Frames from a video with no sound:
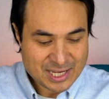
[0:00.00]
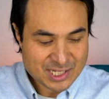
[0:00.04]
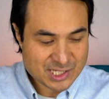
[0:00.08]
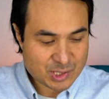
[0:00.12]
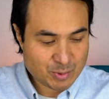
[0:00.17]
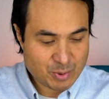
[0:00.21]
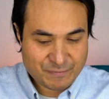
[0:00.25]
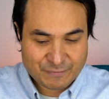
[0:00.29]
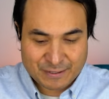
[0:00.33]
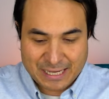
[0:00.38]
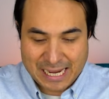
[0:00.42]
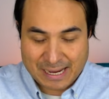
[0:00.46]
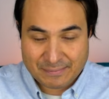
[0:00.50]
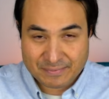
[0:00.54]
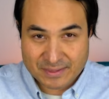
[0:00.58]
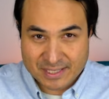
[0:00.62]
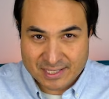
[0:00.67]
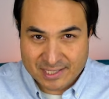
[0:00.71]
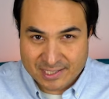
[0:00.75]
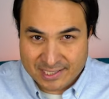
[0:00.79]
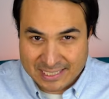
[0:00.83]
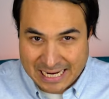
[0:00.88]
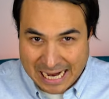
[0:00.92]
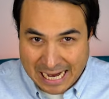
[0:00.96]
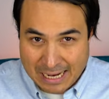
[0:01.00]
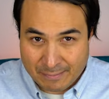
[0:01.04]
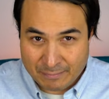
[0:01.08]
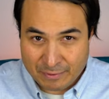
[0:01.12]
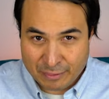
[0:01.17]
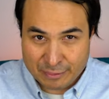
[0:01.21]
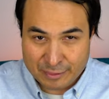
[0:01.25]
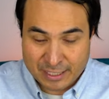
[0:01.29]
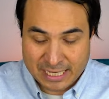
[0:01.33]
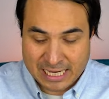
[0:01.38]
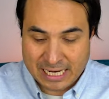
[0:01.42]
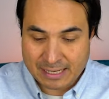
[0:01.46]
So we've kept the same
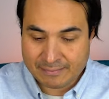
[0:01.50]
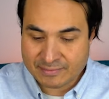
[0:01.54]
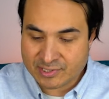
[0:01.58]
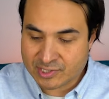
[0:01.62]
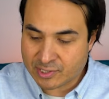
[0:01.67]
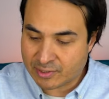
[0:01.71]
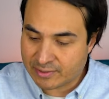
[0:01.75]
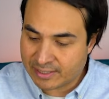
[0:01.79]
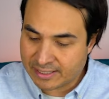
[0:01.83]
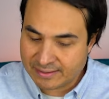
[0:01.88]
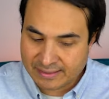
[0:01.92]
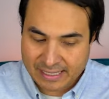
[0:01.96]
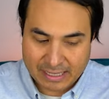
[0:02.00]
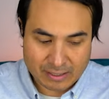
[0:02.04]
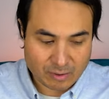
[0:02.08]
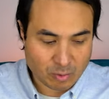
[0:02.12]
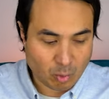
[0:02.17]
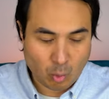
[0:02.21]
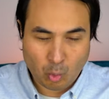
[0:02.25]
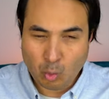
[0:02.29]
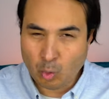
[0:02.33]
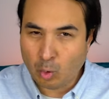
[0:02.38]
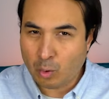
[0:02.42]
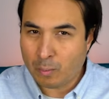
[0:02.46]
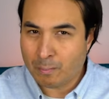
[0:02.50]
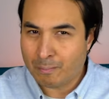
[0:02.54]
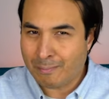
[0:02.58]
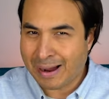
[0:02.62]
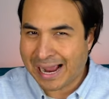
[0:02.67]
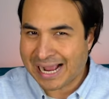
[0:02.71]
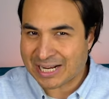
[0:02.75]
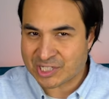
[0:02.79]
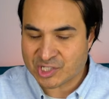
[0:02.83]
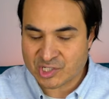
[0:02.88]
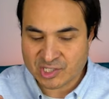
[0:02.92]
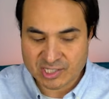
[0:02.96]
theme so that they all
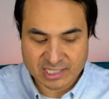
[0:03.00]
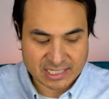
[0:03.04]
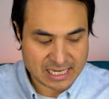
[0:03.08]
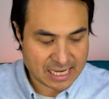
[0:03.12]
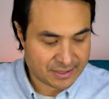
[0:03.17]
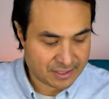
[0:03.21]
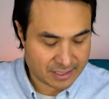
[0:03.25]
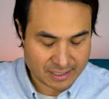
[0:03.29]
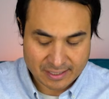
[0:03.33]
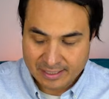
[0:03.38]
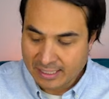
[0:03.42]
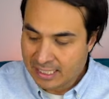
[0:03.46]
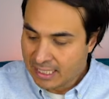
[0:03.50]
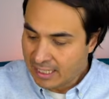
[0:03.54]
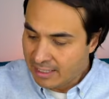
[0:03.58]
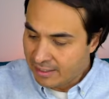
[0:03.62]
match together.